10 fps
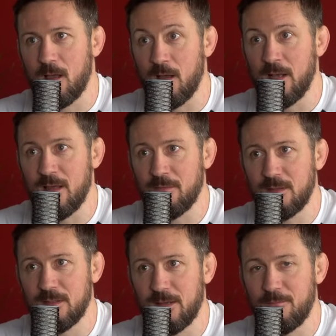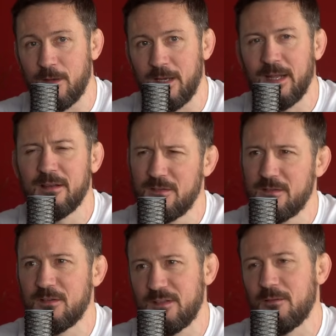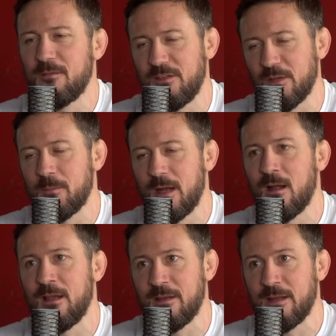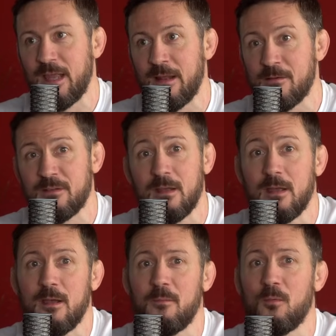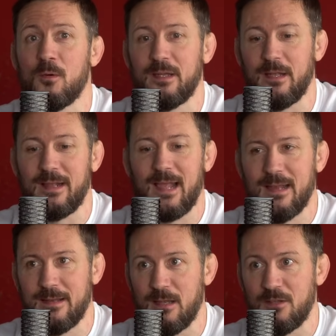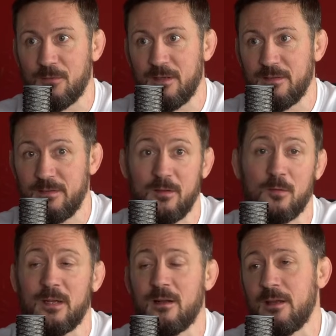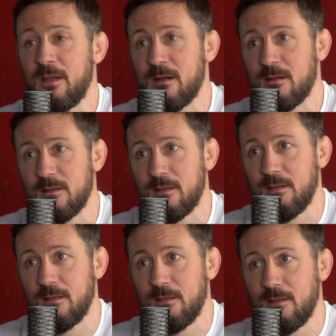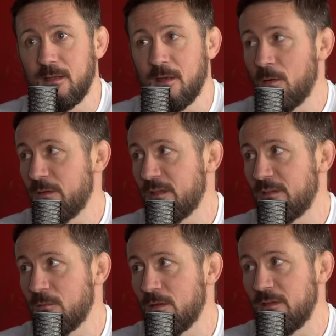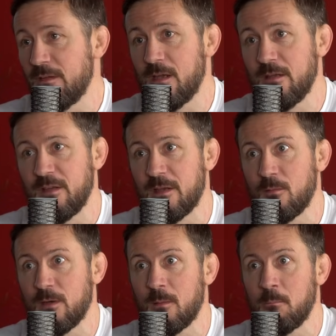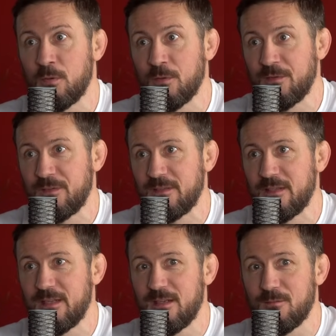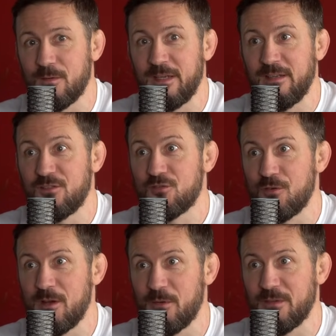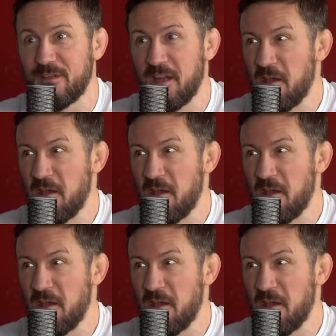high level at fighting? And there's definitely some early indicators. But one thing I can't answer is he going to be here in a year? Is he on a real buzz for these 3 months